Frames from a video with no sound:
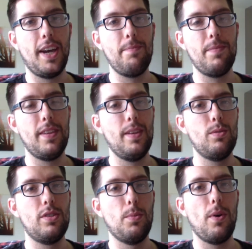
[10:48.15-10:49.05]
Okay,
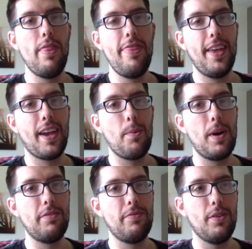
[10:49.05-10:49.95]
it was the one thing I
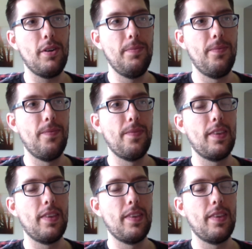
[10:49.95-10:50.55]
went for,